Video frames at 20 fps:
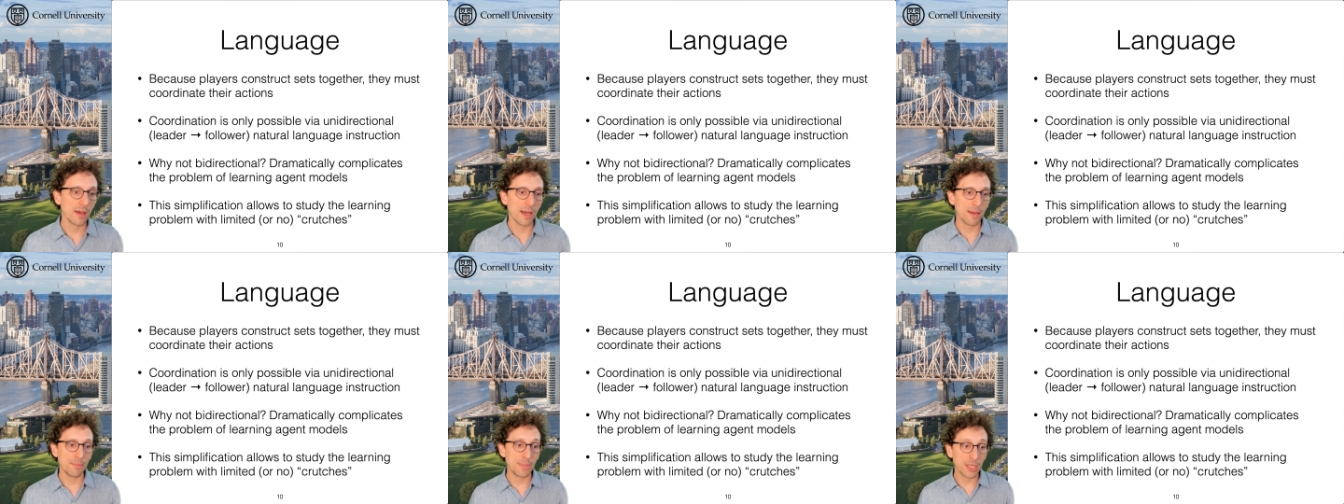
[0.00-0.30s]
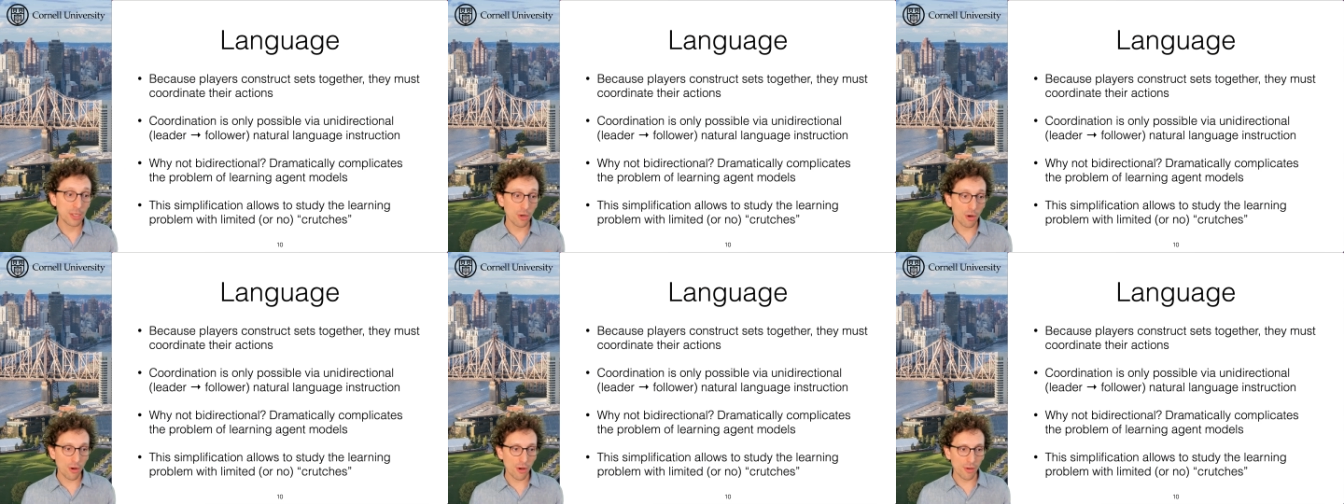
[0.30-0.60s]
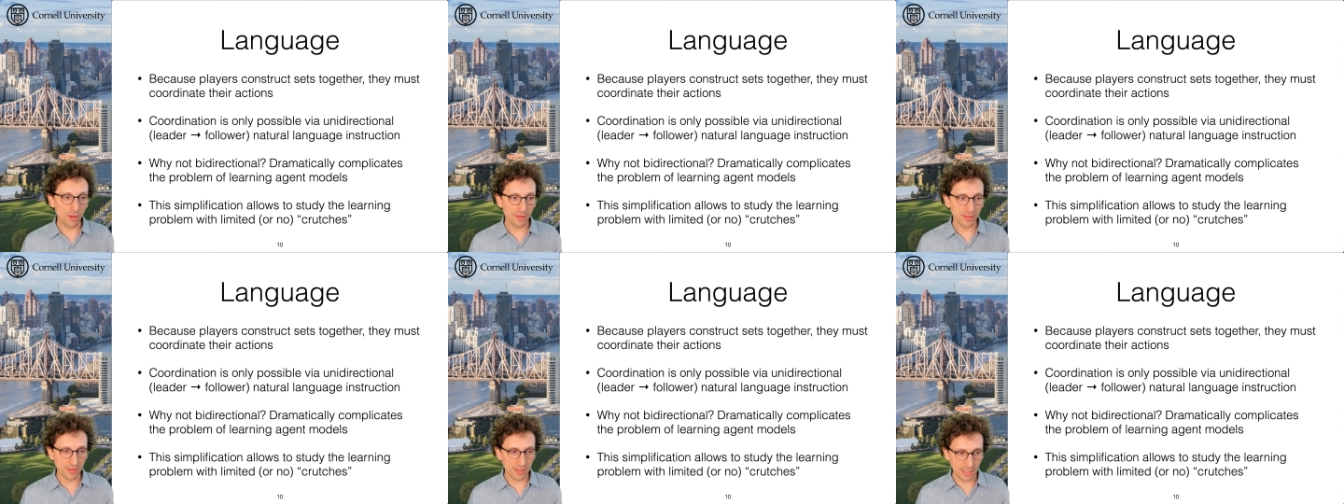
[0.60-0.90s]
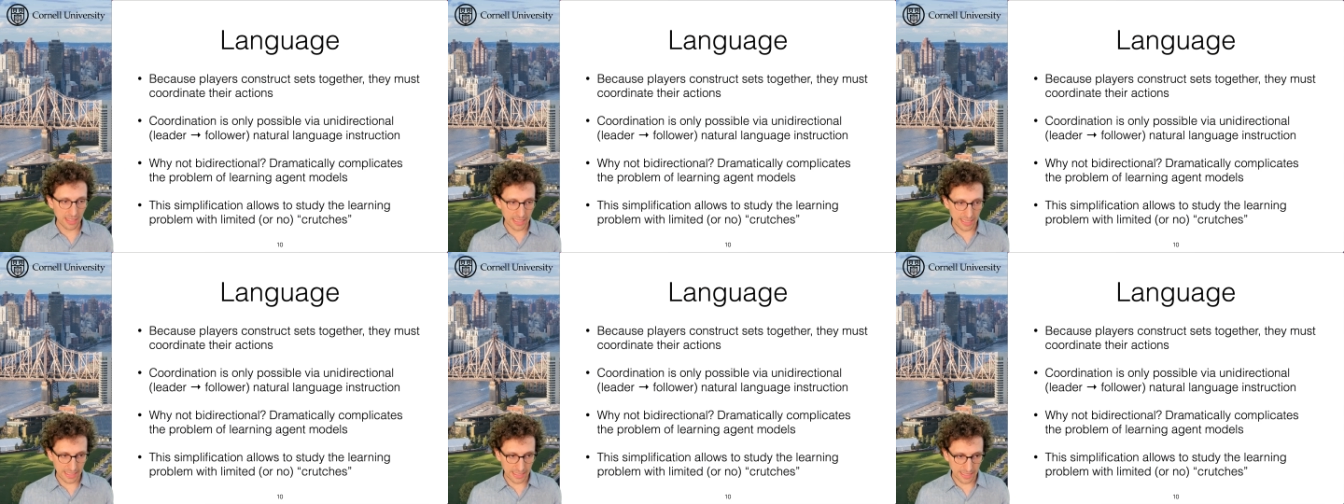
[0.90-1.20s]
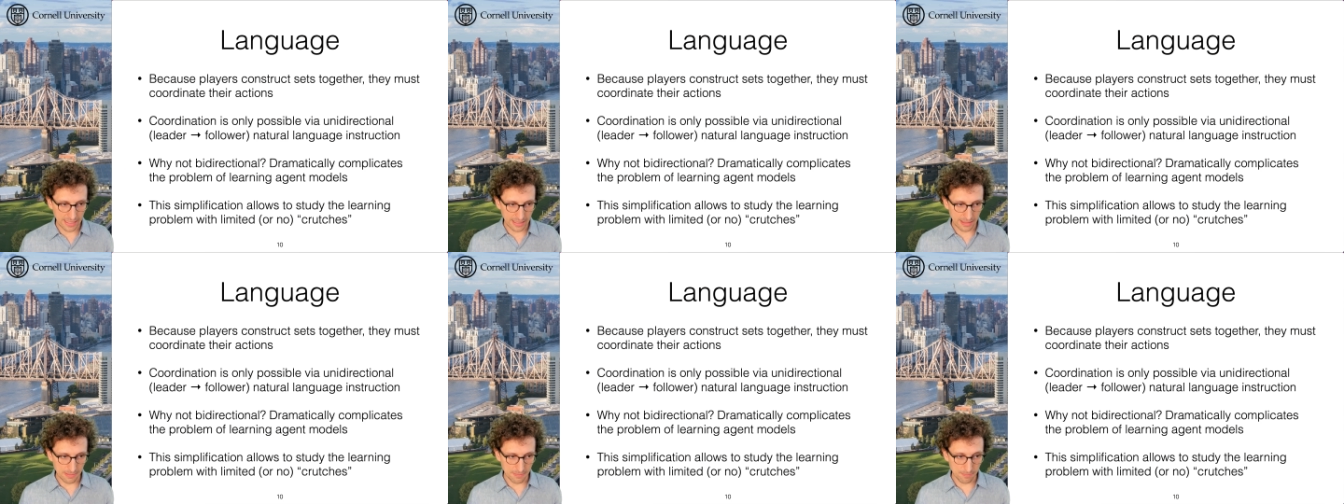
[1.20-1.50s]
Because
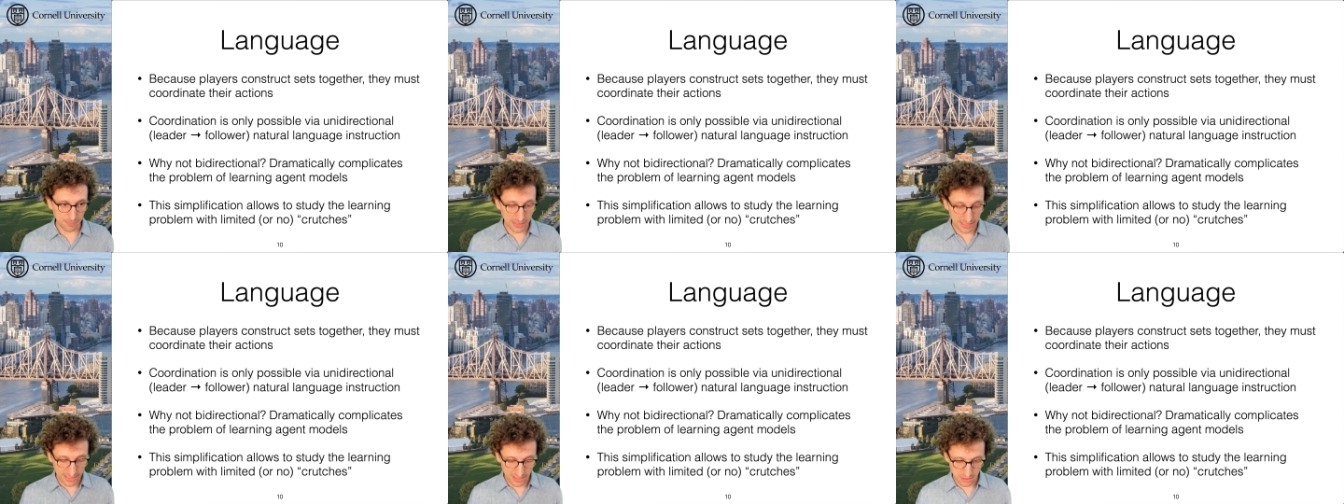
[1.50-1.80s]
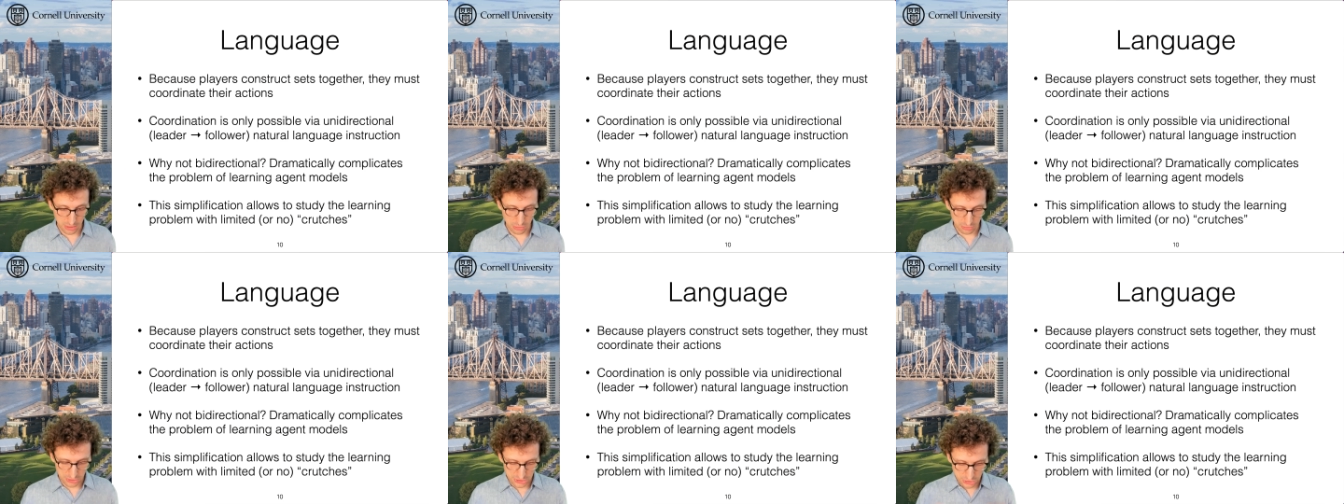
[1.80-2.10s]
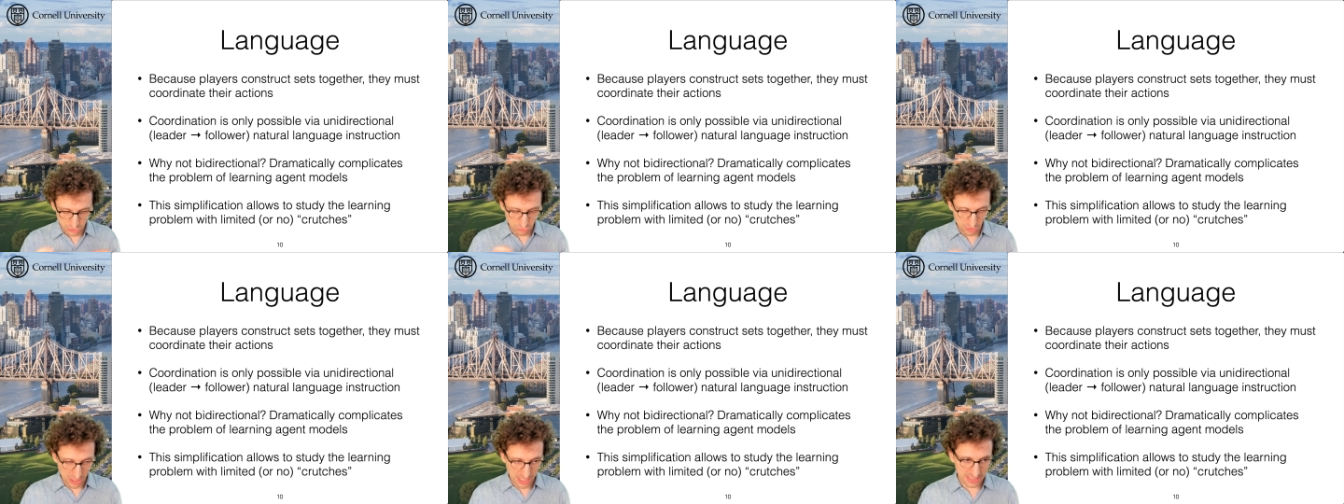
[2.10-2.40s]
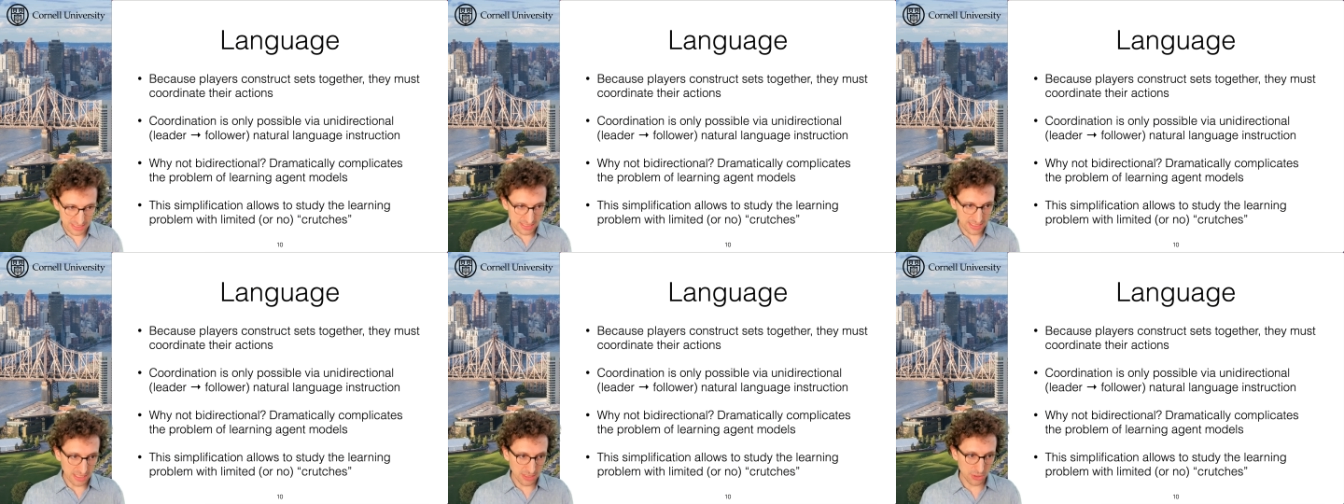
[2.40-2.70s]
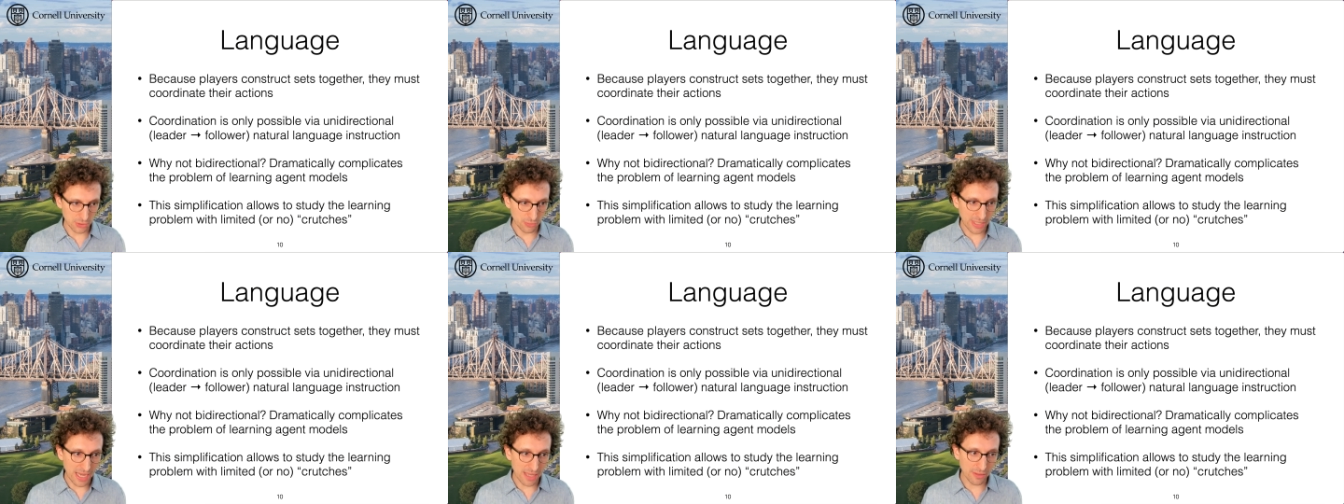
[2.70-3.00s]
a player constructs
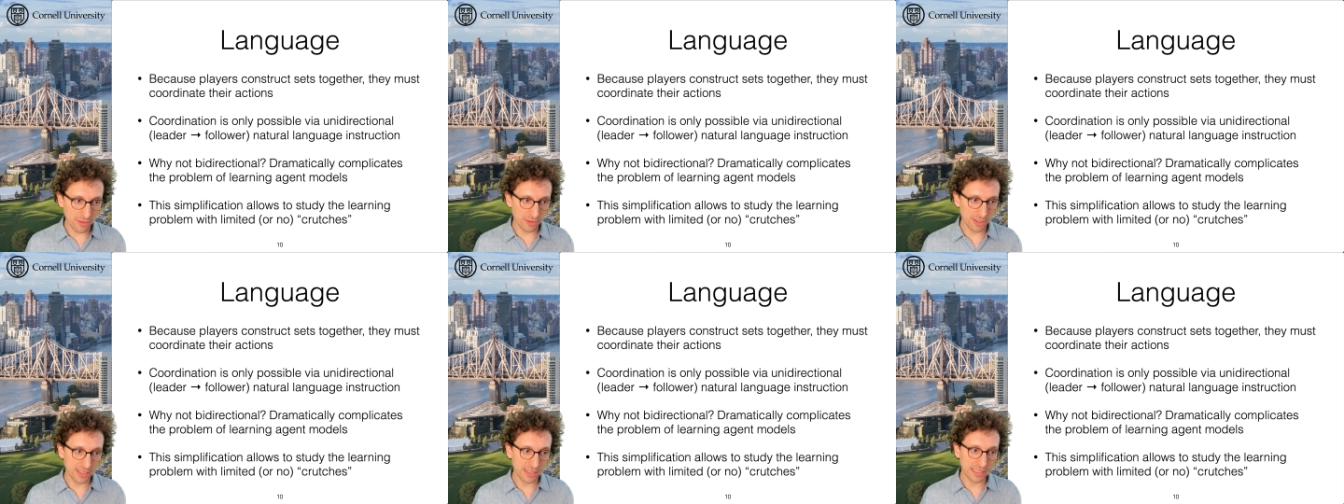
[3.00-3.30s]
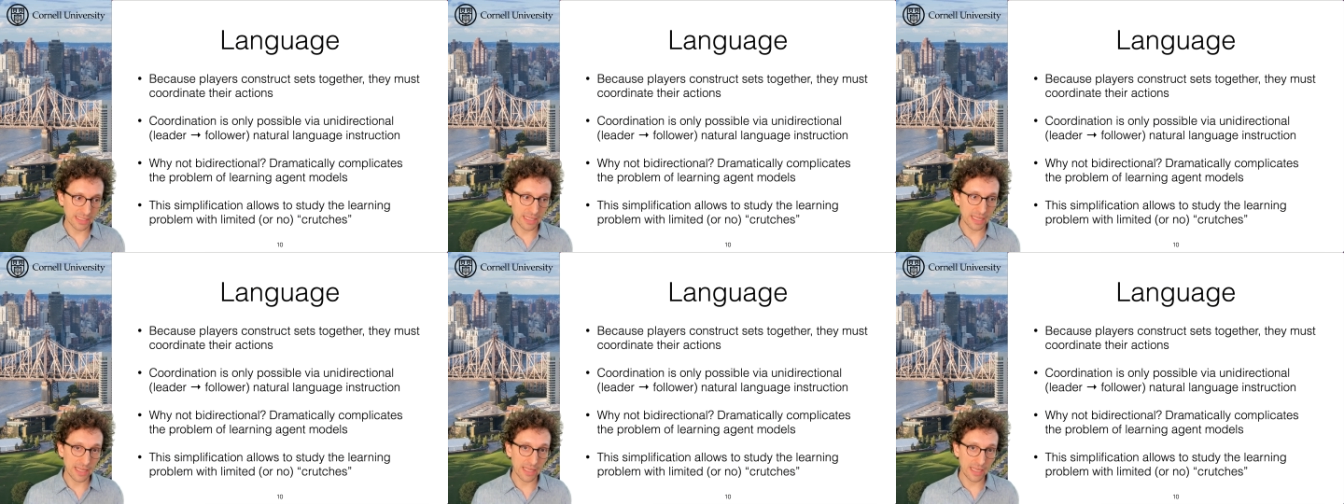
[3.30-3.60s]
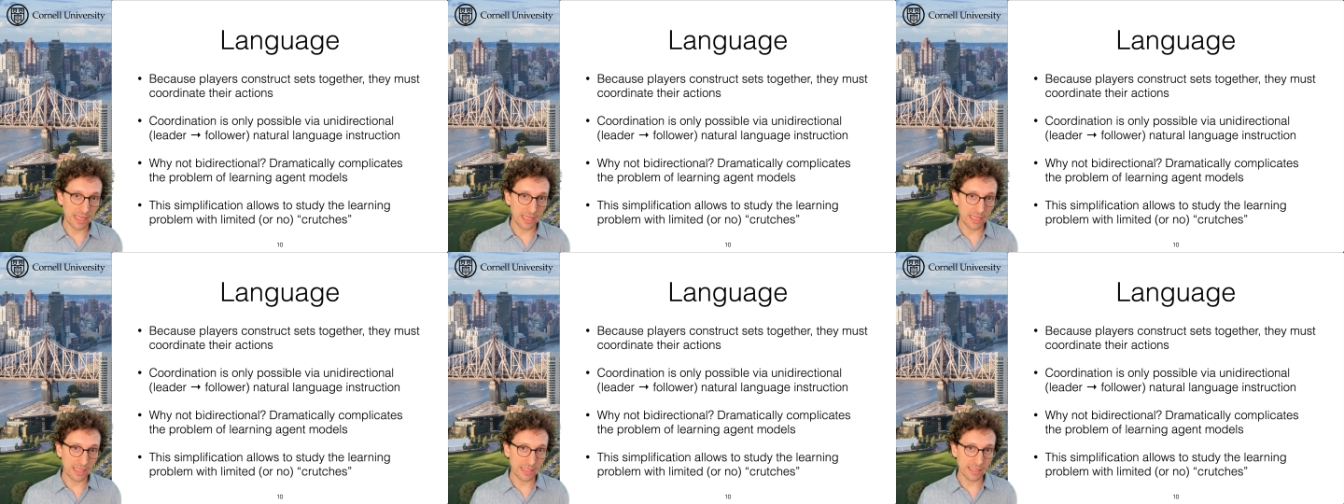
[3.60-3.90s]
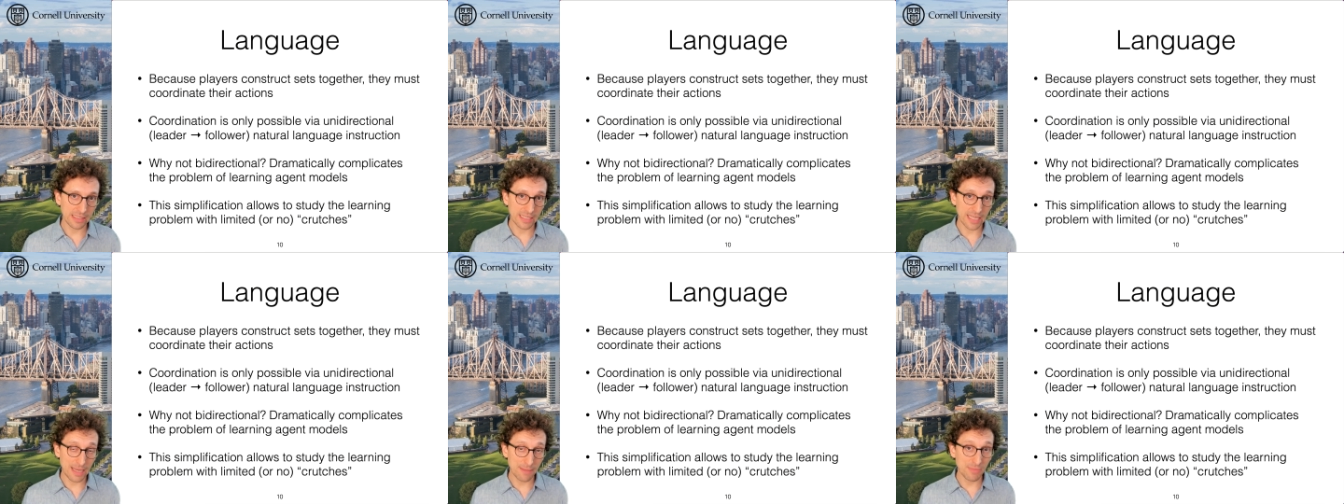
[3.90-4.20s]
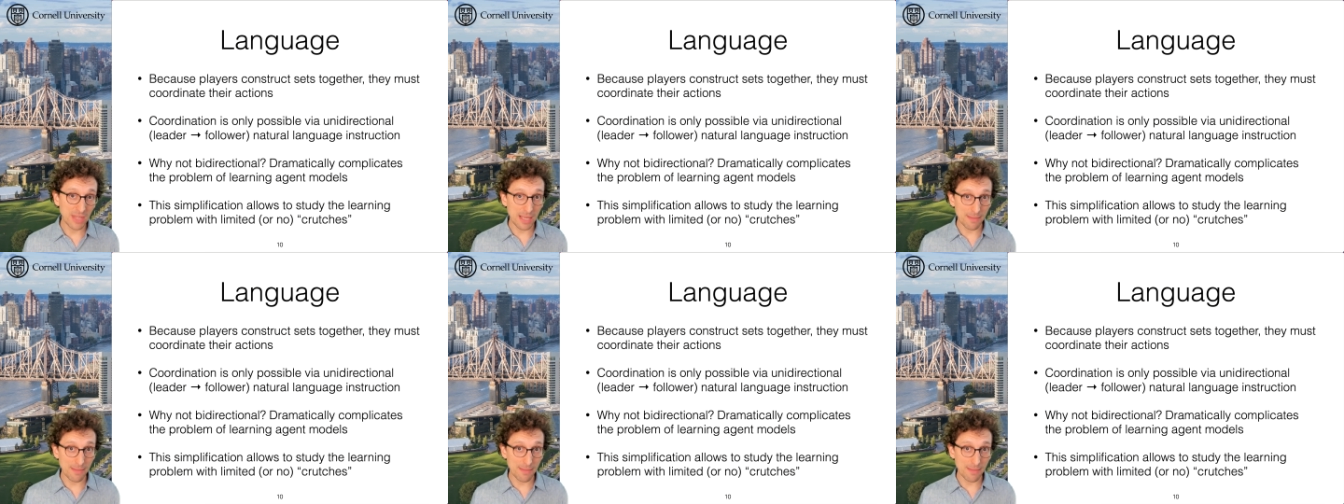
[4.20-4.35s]
sets together in the game,